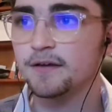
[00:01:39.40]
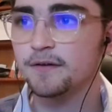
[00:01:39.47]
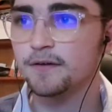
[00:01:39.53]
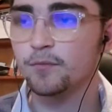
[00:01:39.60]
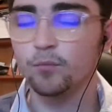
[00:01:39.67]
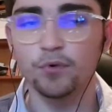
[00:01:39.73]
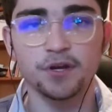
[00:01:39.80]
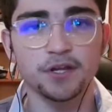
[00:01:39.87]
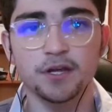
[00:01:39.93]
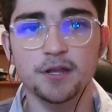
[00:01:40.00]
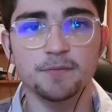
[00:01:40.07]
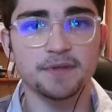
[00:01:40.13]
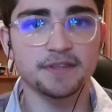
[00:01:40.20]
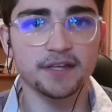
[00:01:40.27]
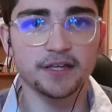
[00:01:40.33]
what are you going to
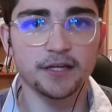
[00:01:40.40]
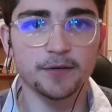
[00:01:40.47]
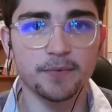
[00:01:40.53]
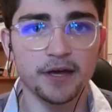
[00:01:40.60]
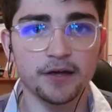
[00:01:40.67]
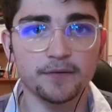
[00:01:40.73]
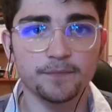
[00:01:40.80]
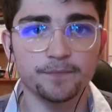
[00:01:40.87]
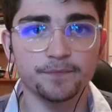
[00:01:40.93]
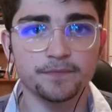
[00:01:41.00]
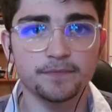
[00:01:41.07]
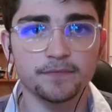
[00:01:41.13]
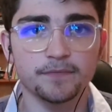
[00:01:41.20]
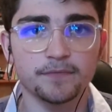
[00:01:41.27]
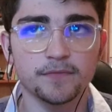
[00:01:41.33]
be thinking about?
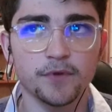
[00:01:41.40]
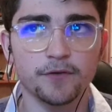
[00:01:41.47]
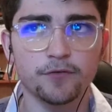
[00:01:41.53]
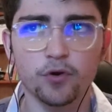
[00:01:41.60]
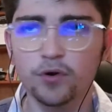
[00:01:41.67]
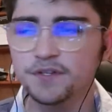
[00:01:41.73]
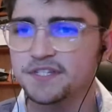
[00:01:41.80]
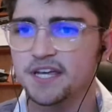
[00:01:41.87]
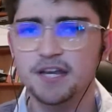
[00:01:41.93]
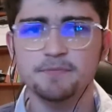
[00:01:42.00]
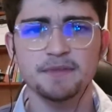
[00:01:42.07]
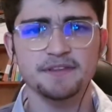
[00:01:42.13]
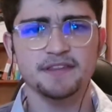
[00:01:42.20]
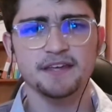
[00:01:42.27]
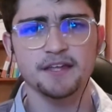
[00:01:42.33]
Of course you're going to
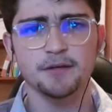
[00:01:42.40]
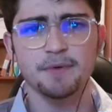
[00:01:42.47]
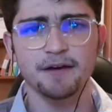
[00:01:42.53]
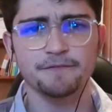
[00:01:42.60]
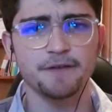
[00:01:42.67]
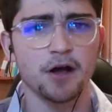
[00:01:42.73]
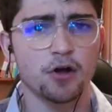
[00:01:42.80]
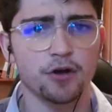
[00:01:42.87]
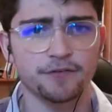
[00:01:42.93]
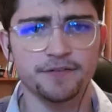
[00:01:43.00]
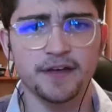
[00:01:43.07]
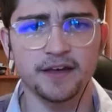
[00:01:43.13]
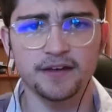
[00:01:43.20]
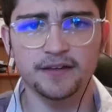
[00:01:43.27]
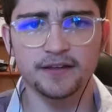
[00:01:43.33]
be thinking about Falco
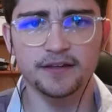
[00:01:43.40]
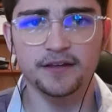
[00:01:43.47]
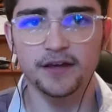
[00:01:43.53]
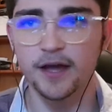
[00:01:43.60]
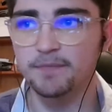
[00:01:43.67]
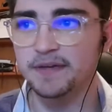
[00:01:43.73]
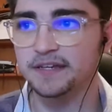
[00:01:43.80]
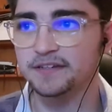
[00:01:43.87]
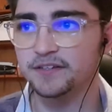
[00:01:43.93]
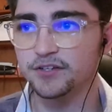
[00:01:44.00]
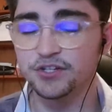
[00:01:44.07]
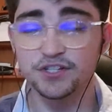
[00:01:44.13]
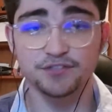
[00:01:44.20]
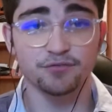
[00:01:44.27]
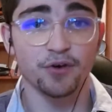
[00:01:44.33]
fair. I mean, you
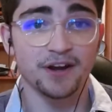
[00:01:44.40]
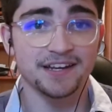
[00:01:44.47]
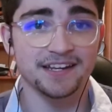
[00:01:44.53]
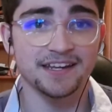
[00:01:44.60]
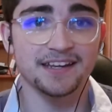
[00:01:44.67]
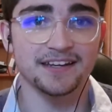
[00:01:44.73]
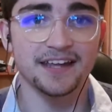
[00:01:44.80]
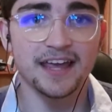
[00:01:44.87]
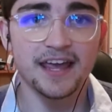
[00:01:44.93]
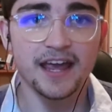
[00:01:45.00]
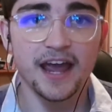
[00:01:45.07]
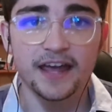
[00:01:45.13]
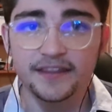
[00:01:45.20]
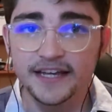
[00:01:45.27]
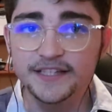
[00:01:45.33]
just wrote it in.
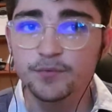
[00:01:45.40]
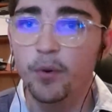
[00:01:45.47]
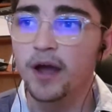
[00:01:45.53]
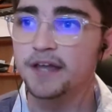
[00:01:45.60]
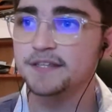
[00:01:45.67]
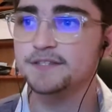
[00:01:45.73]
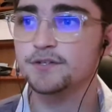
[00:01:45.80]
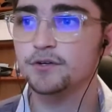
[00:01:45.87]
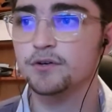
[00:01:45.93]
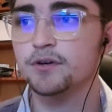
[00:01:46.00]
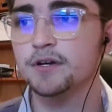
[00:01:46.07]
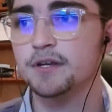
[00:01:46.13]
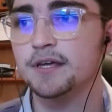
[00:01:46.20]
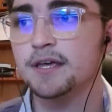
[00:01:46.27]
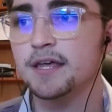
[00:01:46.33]
And that's why it's so
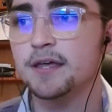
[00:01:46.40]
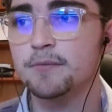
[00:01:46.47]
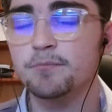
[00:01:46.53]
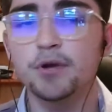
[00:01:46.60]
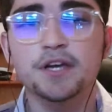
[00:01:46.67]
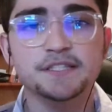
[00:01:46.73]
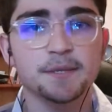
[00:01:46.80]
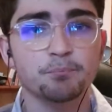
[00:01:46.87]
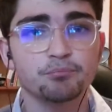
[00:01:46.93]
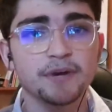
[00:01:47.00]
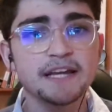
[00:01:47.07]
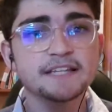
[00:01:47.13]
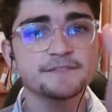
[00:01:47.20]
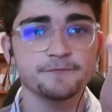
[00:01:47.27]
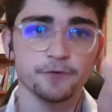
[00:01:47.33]
good, because it
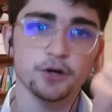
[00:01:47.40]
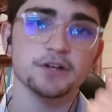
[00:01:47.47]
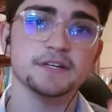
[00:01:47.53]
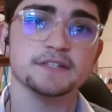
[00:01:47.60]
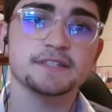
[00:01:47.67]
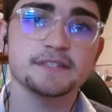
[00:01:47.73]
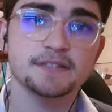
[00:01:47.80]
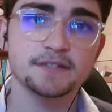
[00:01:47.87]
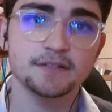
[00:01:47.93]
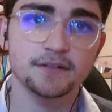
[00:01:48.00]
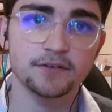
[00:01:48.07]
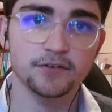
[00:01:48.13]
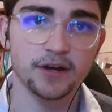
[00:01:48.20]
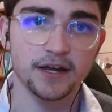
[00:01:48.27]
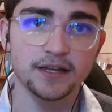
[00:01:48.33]
brings focus,
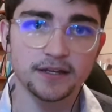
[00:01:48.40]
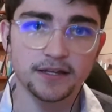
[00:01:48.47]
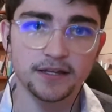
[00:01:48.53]
right?